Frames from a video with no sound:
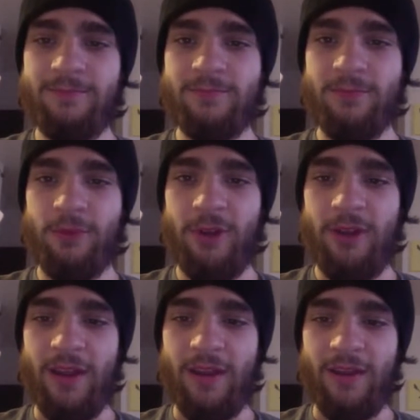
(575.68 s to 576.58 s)

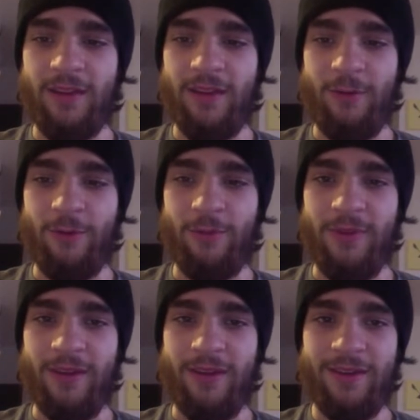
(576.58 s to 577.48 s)
we'll
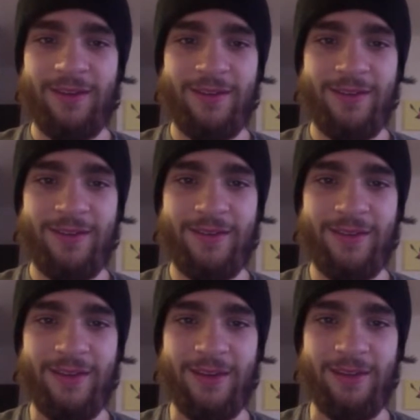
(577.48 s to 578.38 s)
be
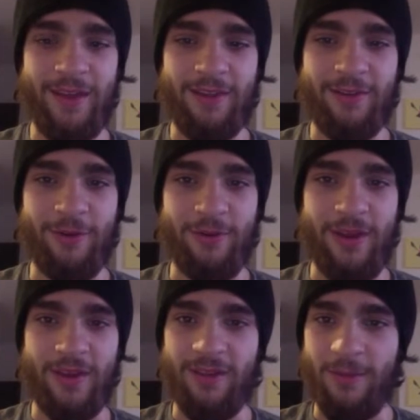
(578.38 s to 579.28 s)
getting that stone
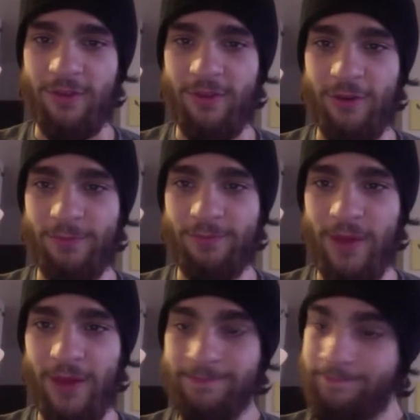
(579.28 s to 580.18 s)
next episode,
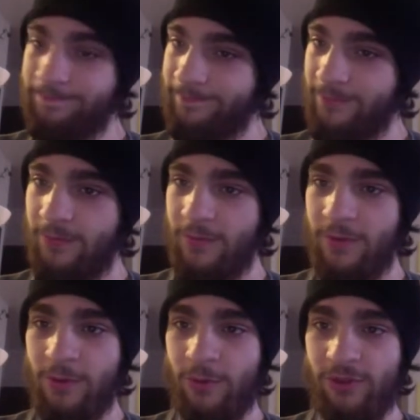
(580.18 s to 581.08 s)
but
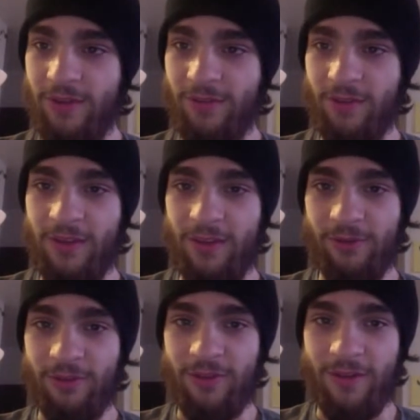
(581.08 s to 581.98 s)
we'll just have to
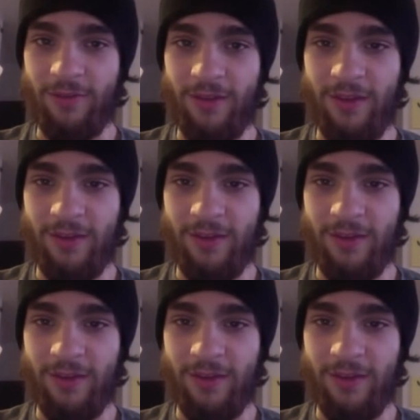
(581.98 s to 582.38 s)
see.